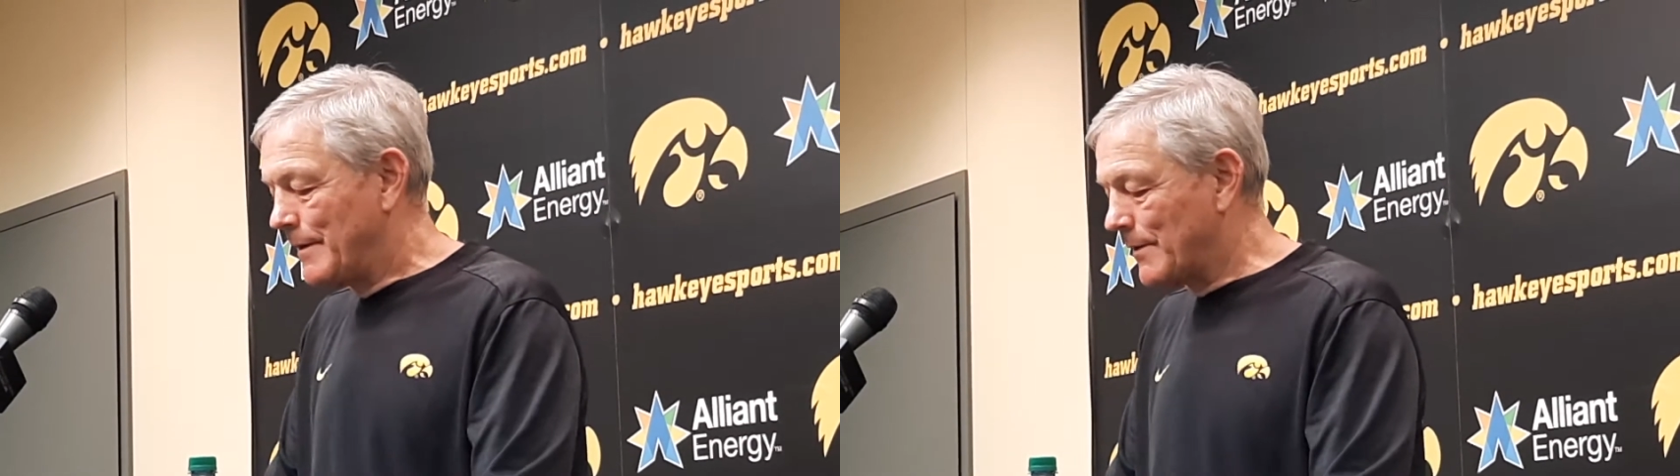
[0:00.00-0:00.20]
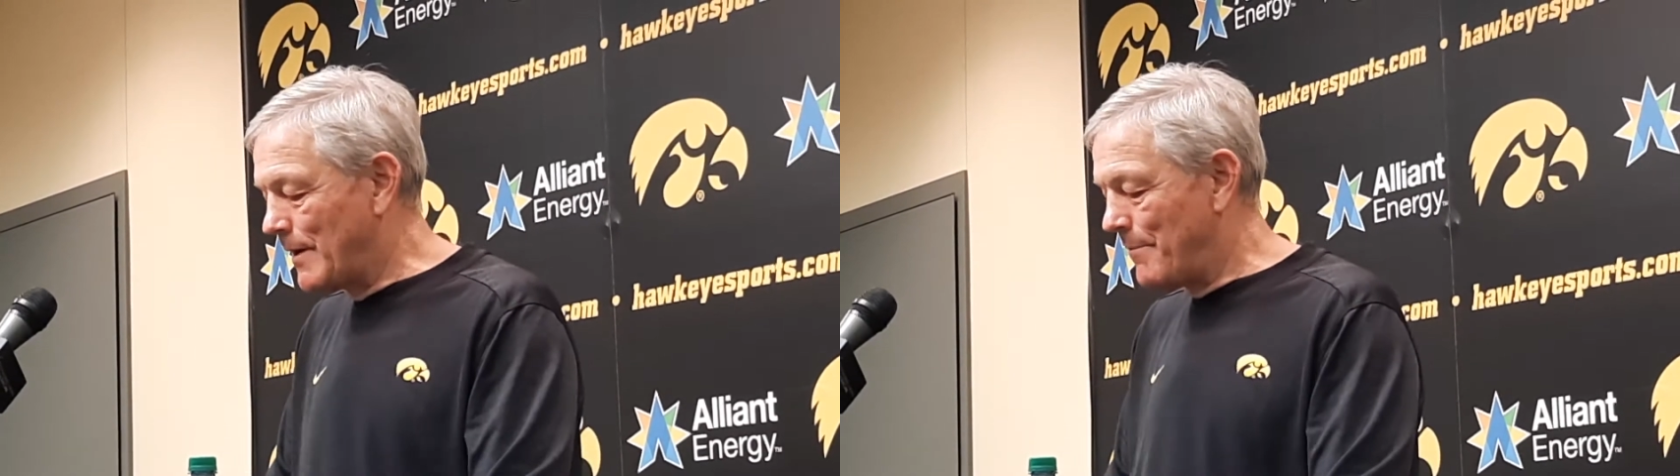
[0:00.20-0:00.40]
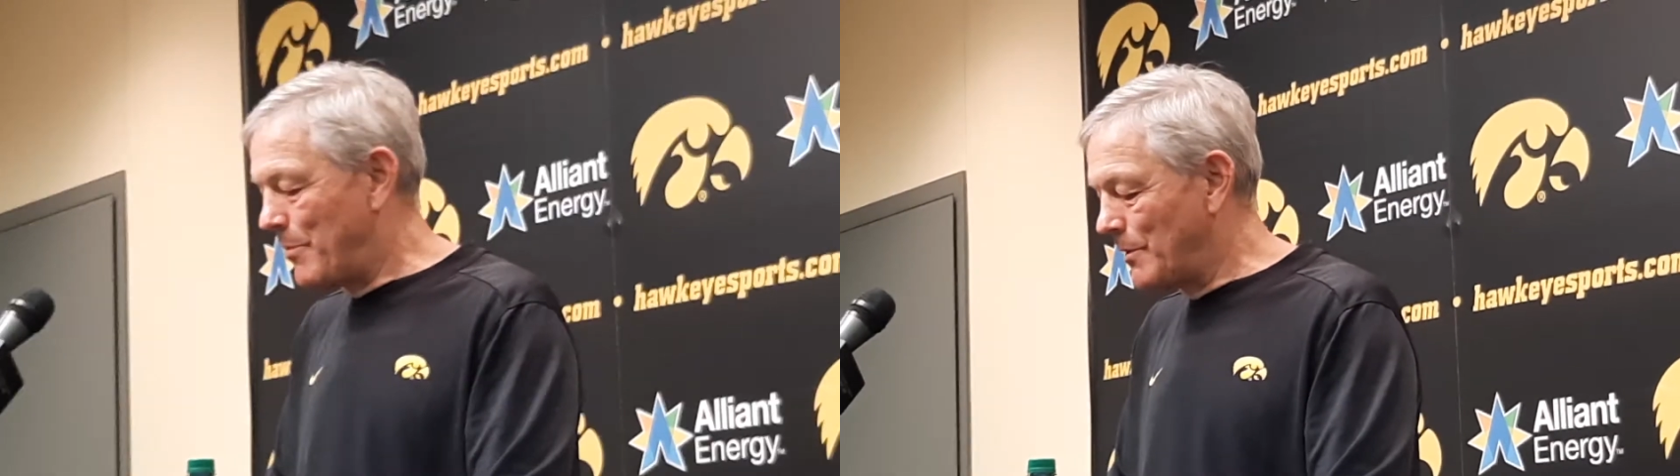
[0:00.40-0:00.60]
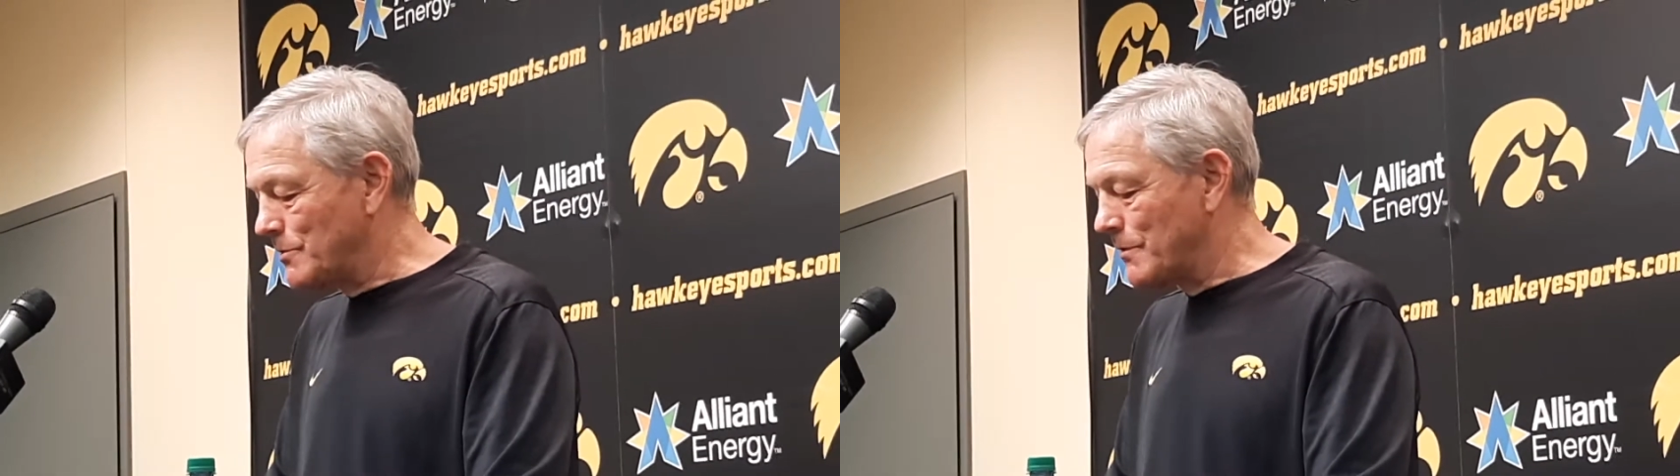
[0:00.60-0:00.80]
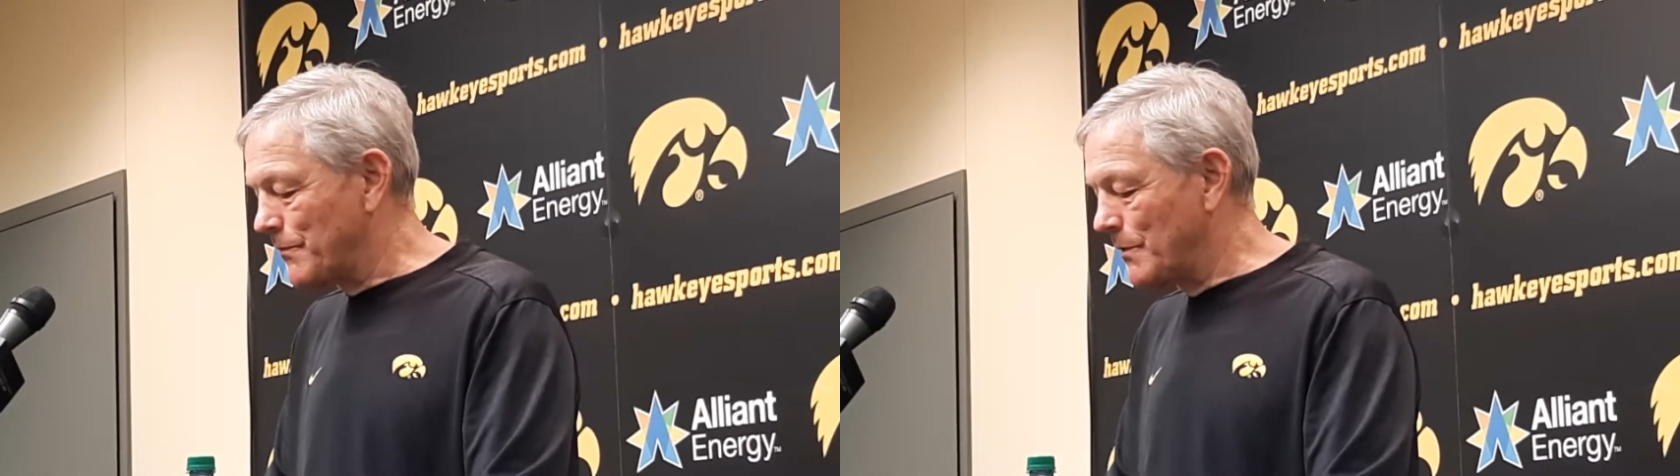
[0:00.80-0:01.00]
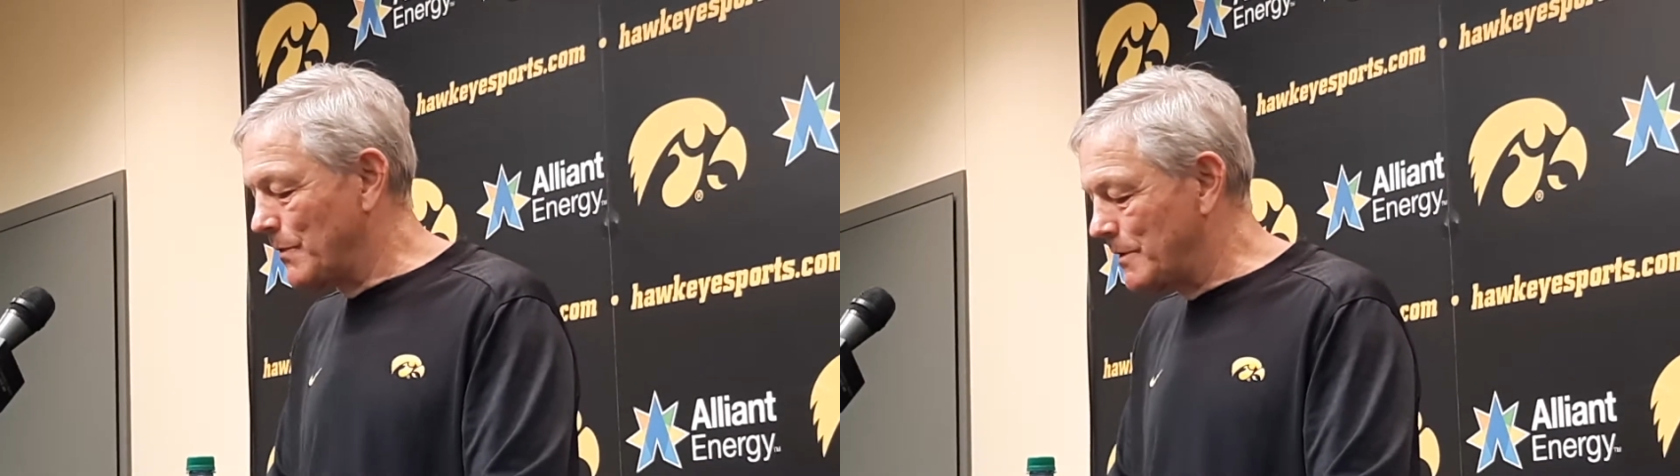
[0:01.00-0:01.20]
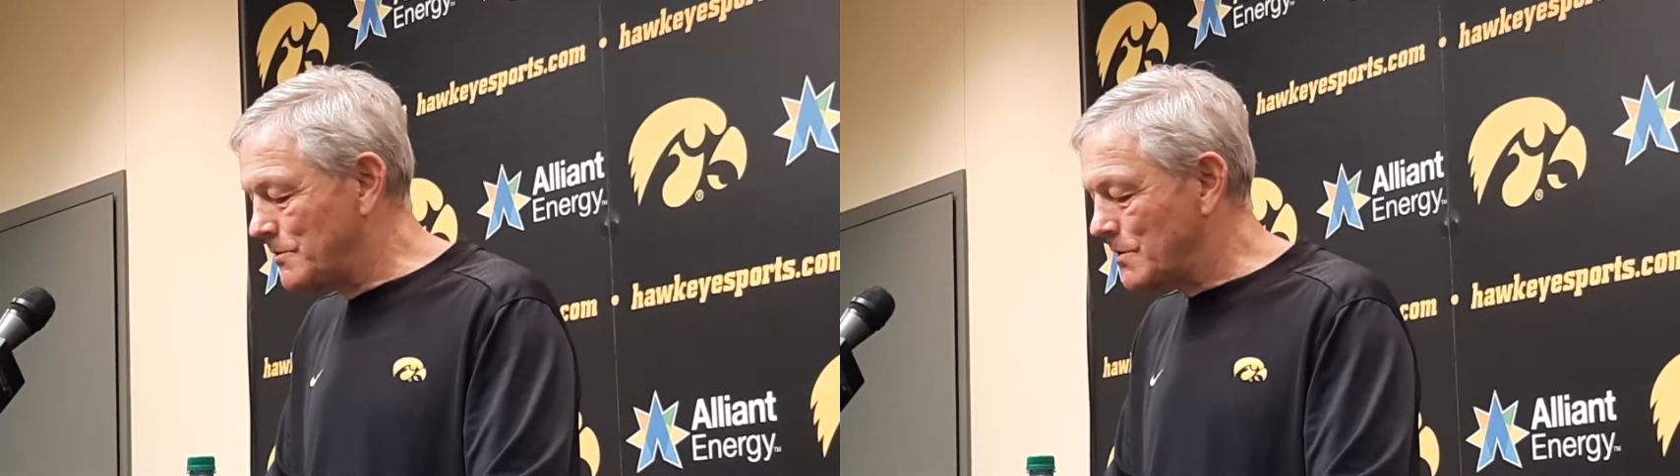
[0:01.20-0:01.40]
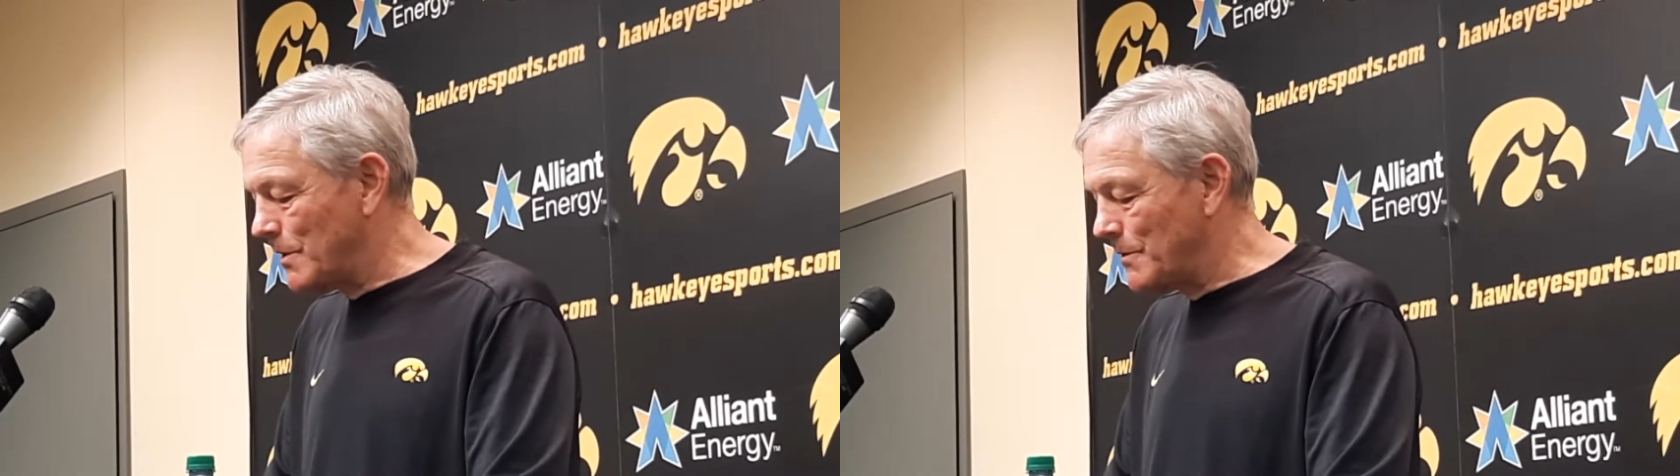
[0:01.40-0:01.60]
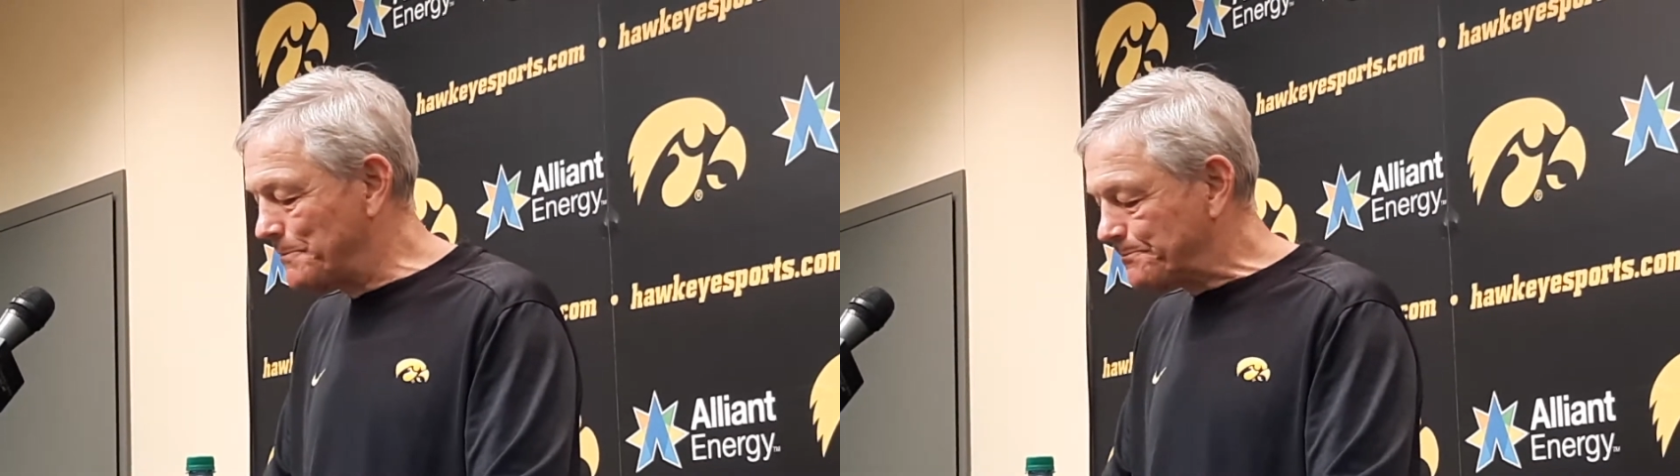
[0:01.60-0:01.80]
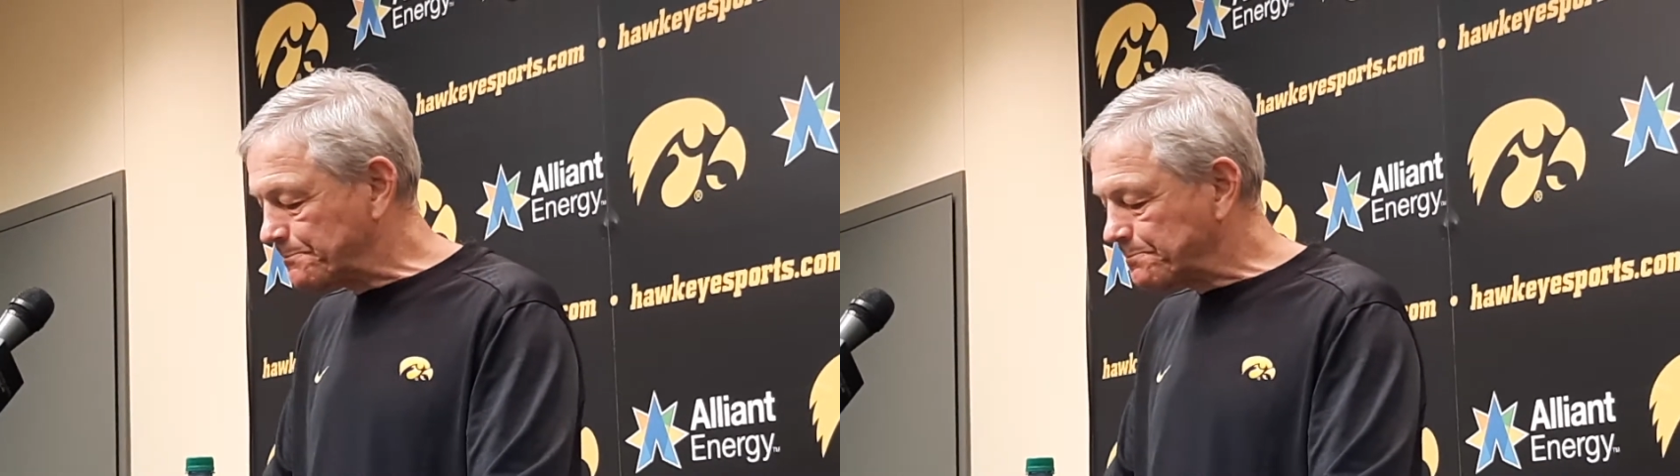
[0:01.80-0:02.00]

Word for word: ground balls, if you would. So